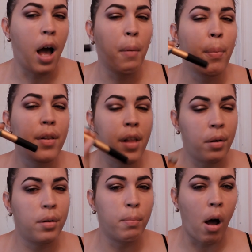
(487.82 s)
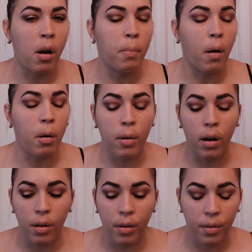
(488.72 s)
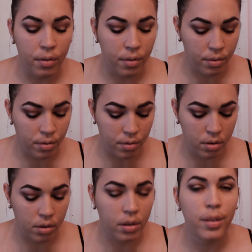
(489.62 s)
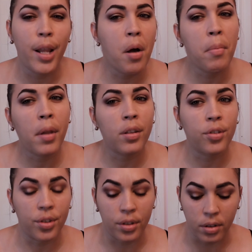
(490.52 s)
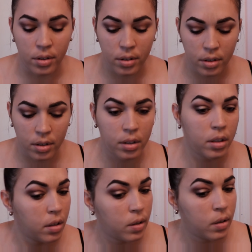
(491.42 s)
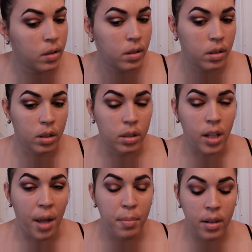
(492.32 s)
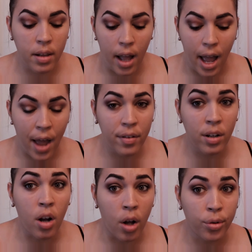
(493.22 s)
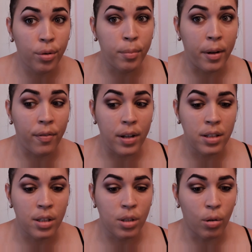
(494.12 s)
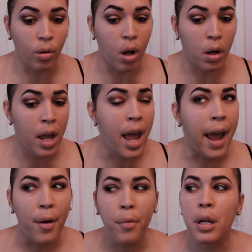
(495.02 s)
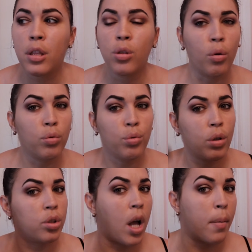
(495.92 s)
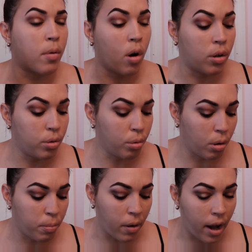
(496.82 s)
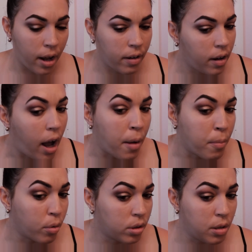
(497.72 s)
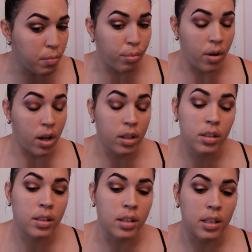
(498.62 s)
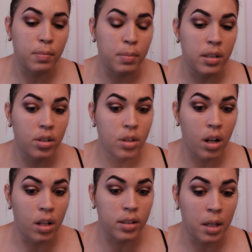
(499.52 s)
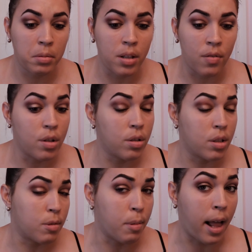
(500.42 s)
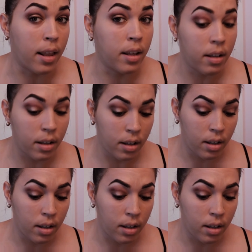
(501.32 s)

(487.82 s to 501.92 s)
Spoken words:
I'll put it down in the bottom bar below. Now I'm not sure. Because I haven't contoured my face in so long. And I really don't do a sharp contour, but I mostly bronze, and it's been such a long time since I've used this palette.